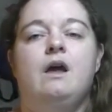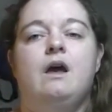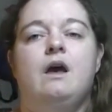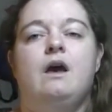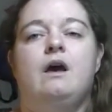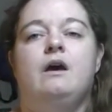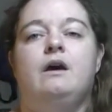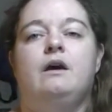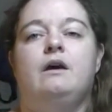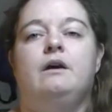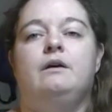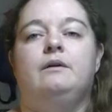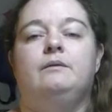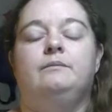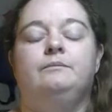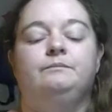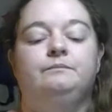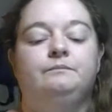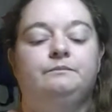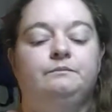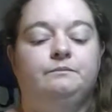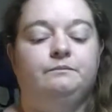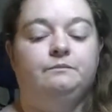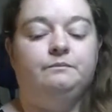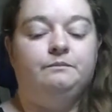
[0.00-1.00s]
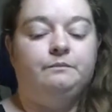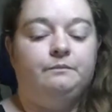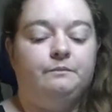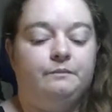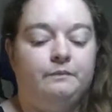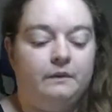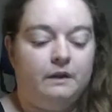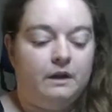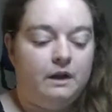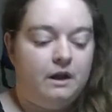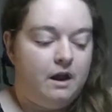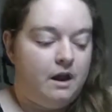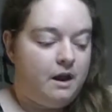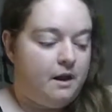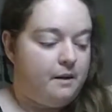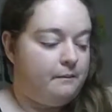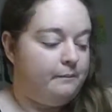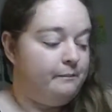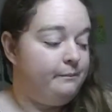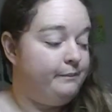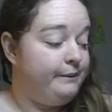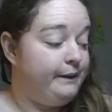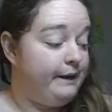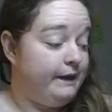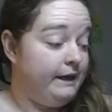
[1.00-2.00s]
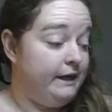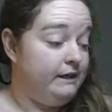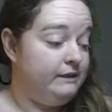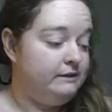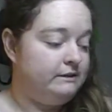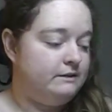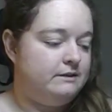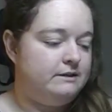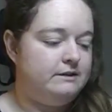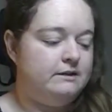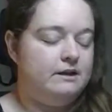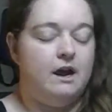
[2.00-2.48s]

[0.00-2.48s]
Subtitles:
But